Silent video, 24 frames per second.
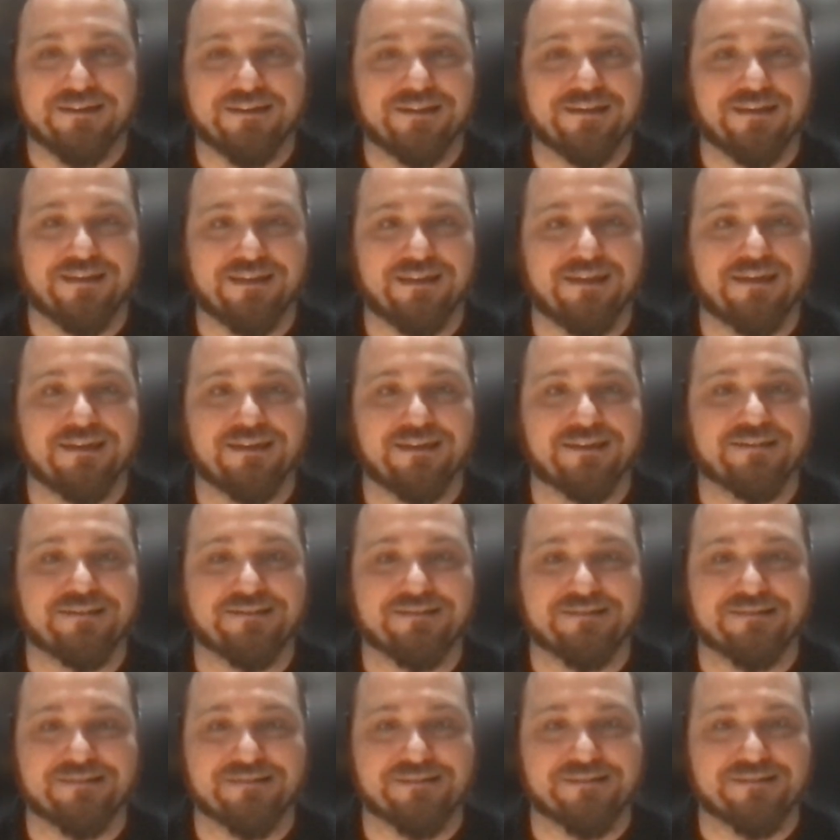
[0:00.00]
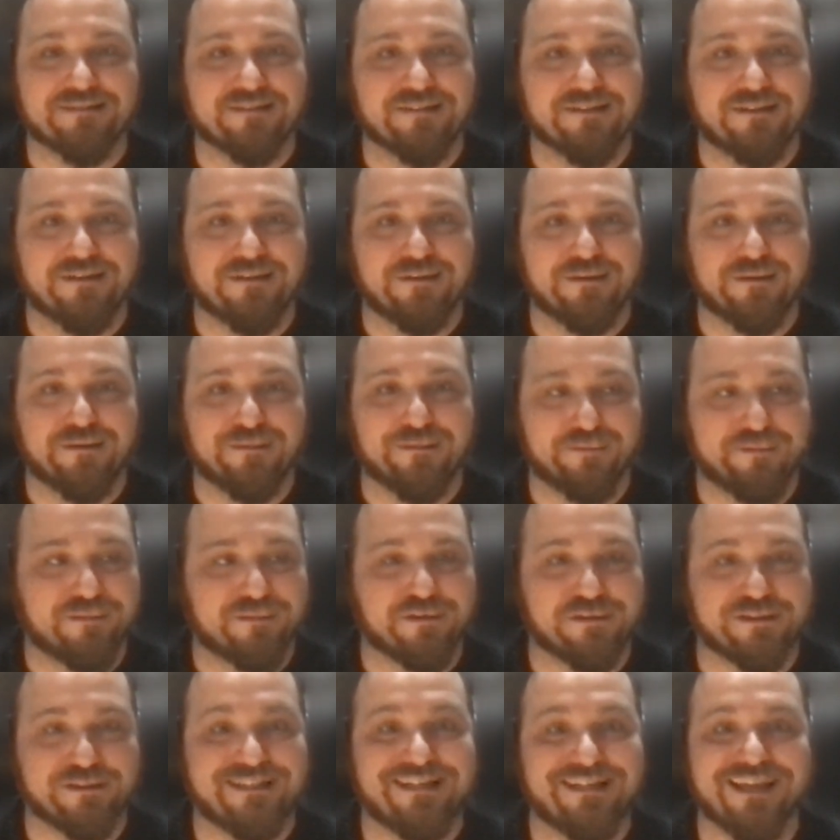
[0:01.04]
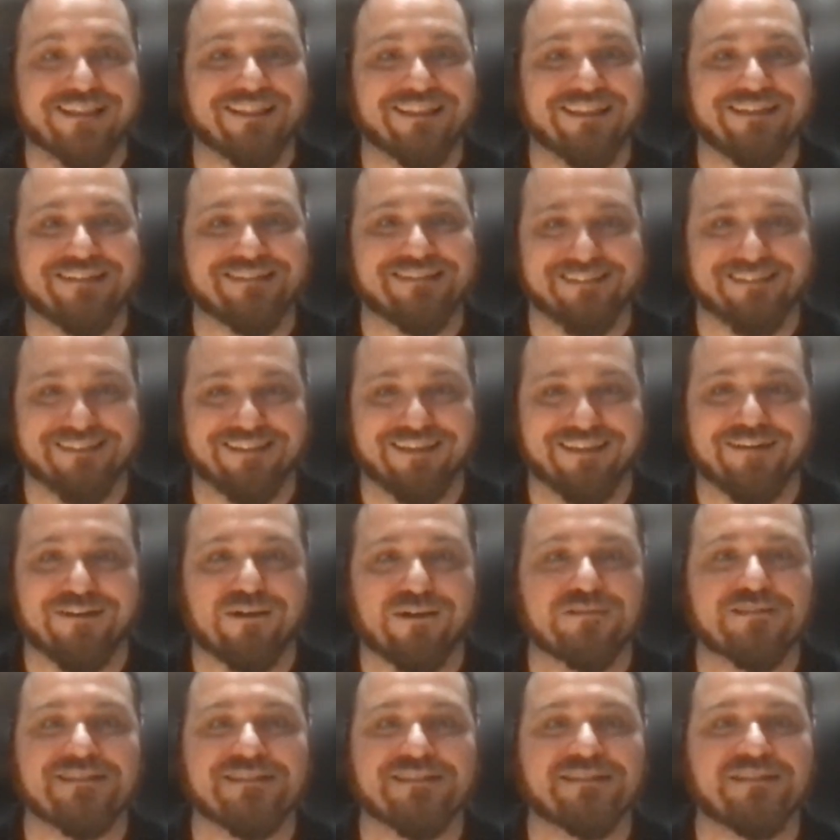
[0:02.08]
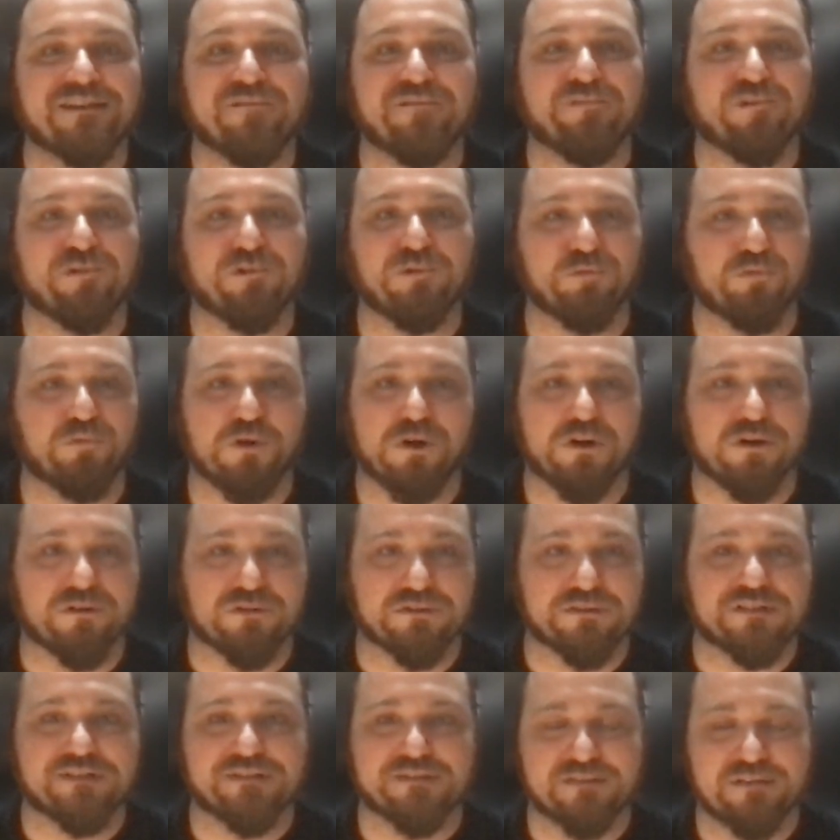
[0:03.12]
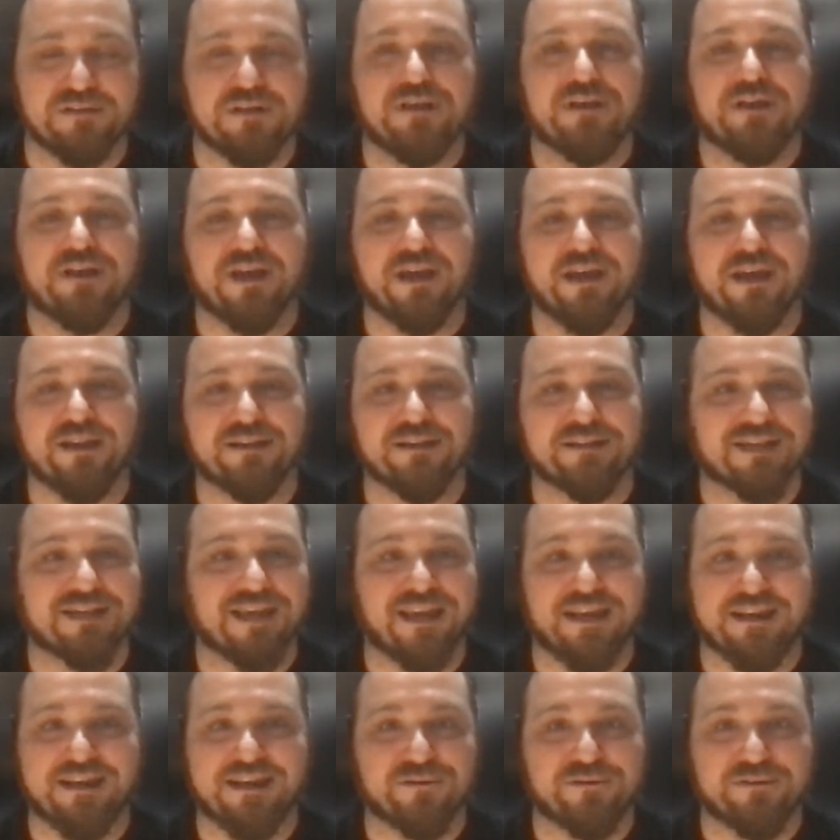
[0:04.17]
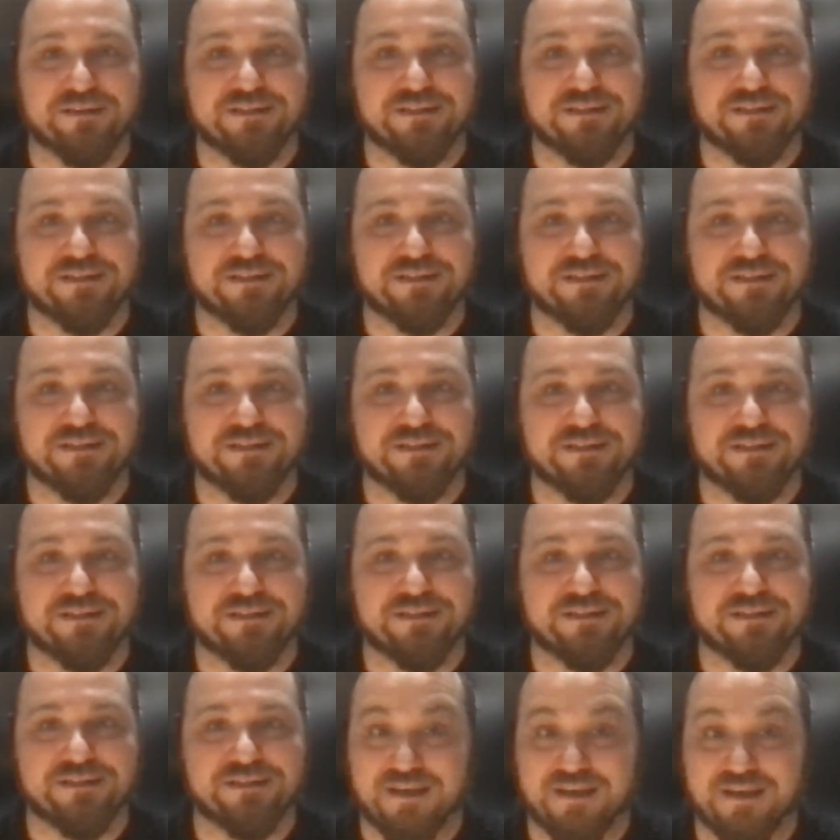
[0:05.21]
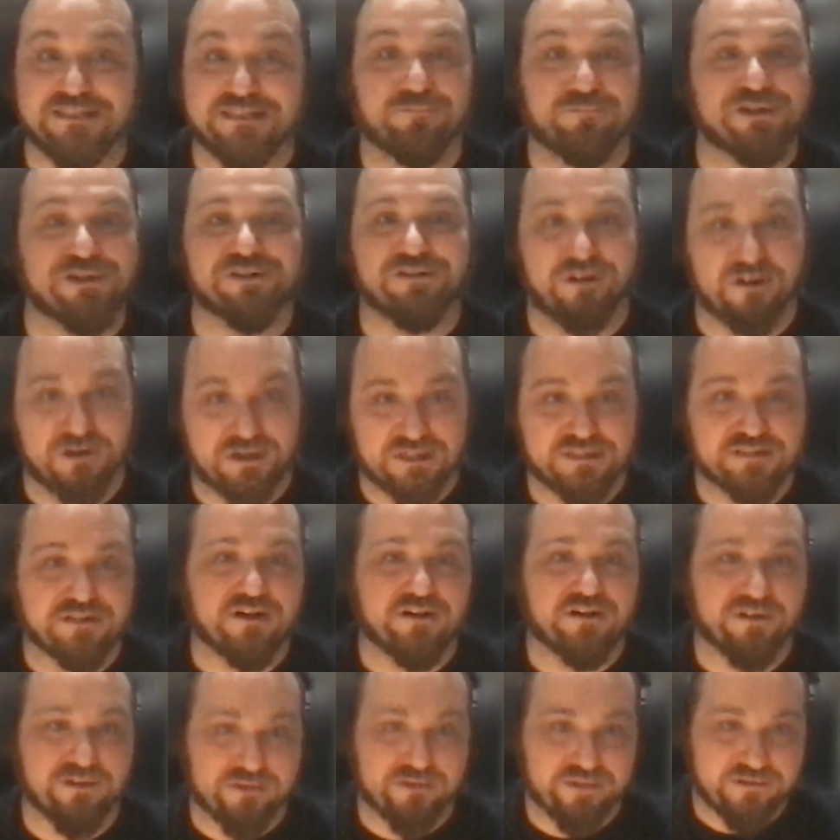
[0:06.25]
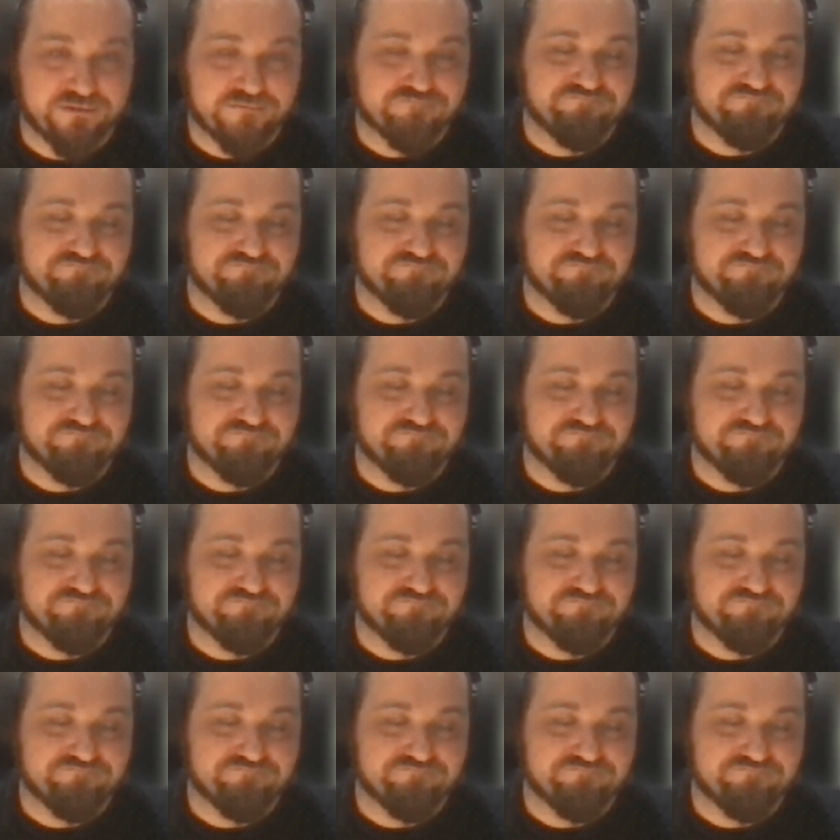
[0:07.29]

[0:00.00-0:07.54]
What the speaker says: He is the deadliest thing on several worlds. And Kato is an amazing martial artist on Earth.